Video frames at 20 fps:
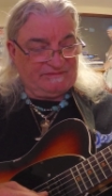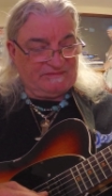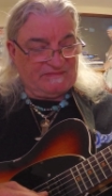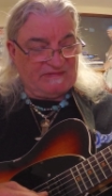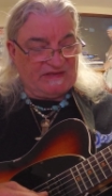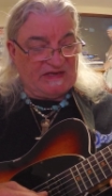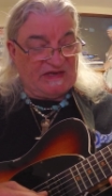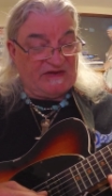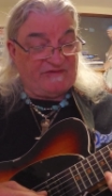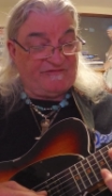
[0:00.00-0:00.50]

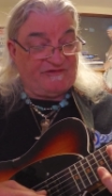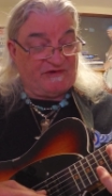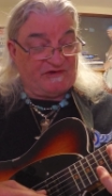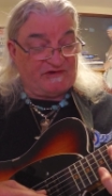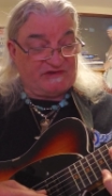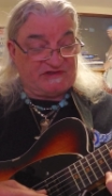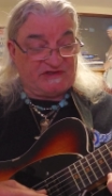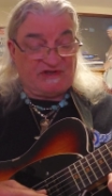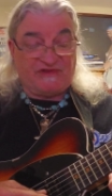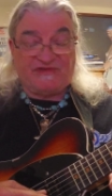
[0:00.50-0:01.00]
again,
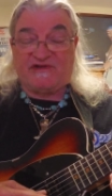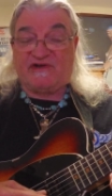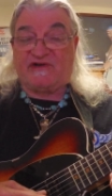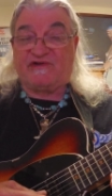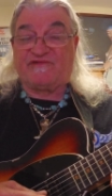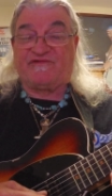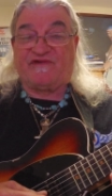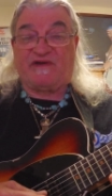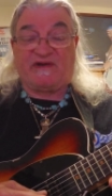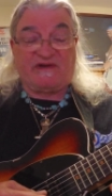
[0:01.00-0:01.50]
first and
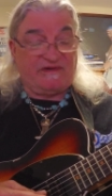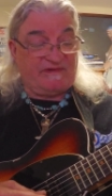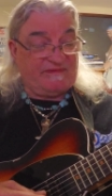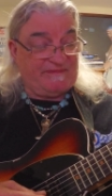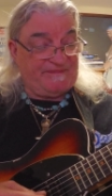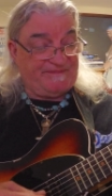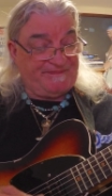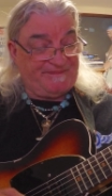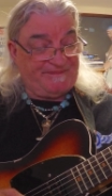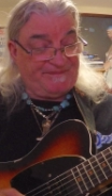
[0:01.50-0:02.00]
third finger.
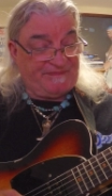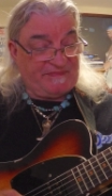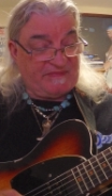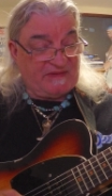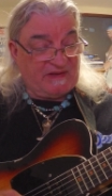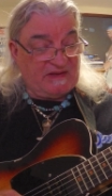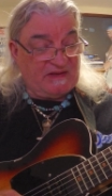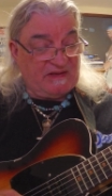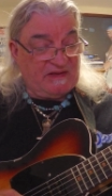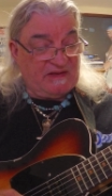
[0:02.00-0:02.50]

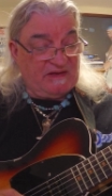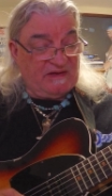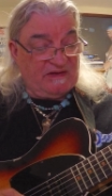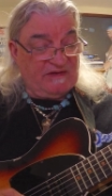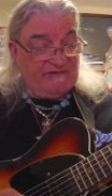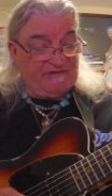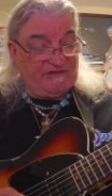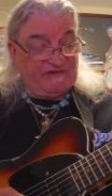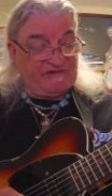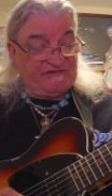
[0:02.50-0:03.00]

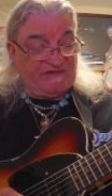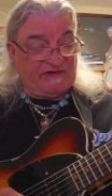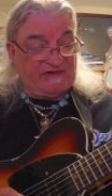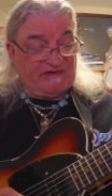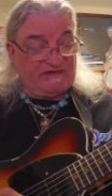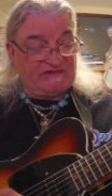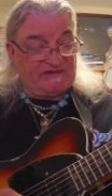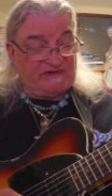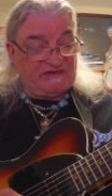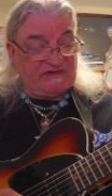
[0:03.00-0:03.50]
First
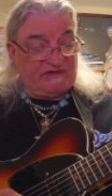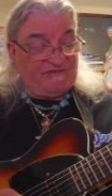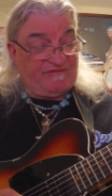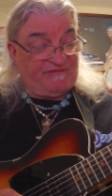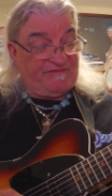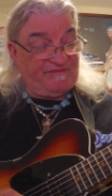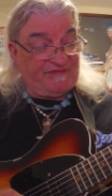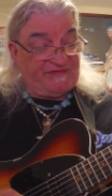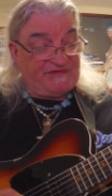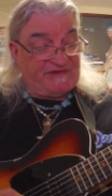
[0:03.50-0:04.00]
finger's on the
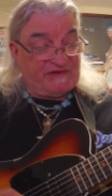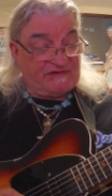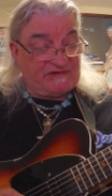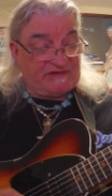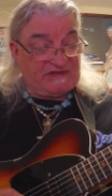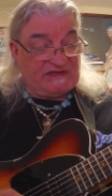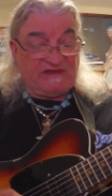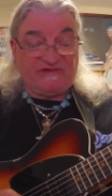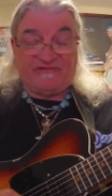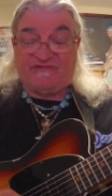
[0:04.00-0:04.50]

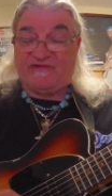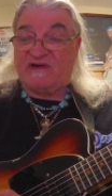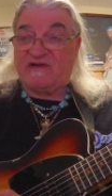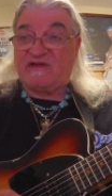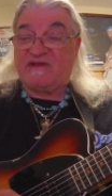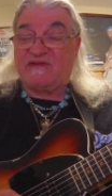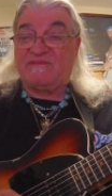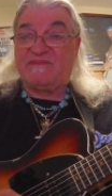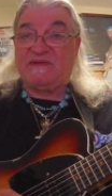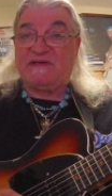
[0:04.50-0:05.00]
13th fret
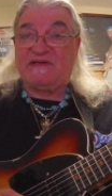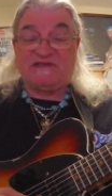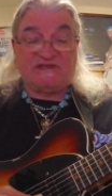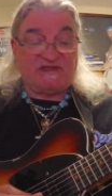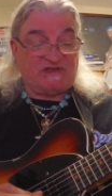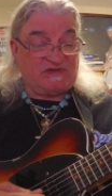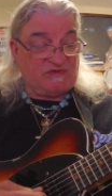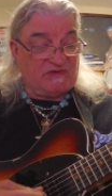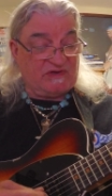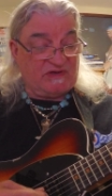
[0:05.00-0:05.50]
of the B
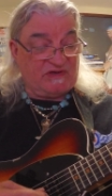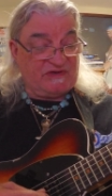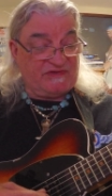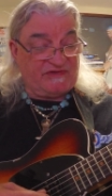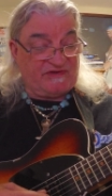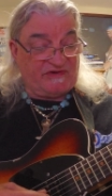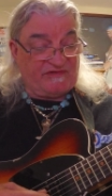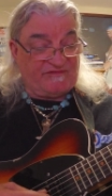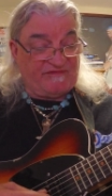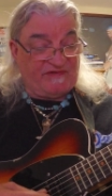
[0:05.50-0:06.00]
string,
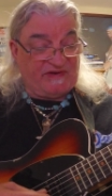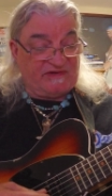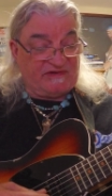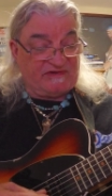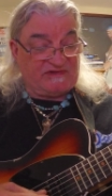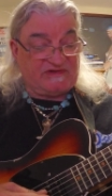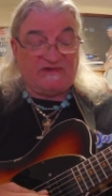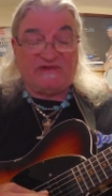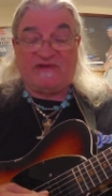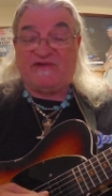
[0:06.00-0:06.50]
third
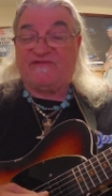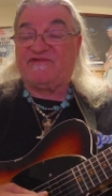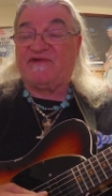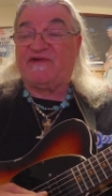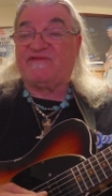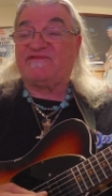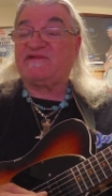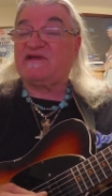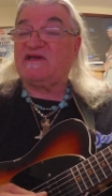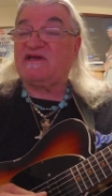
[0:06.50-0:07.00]
finger's on the
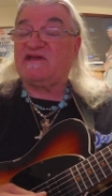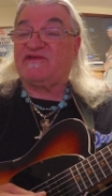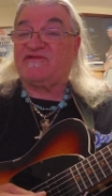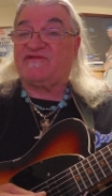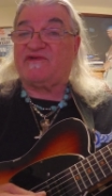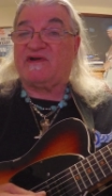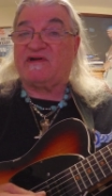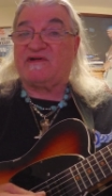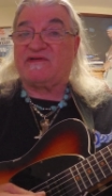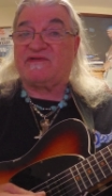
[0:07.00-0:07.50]
15th
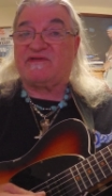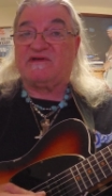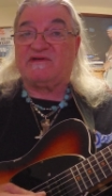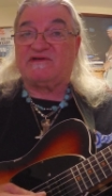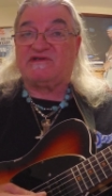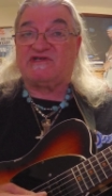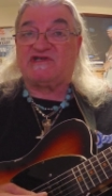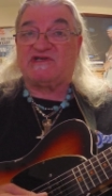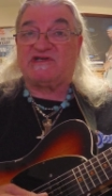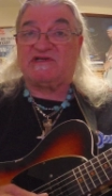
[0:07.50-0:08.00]
fret of the
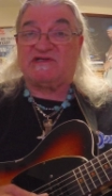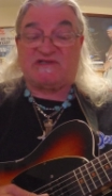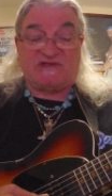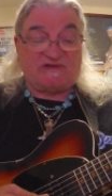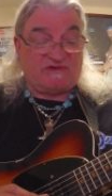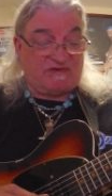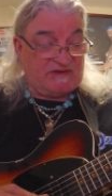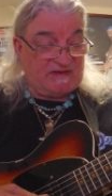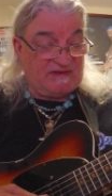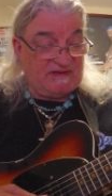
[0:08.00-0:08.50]
G
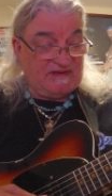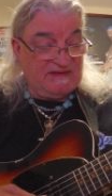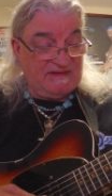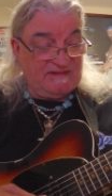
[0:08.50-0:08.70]
string.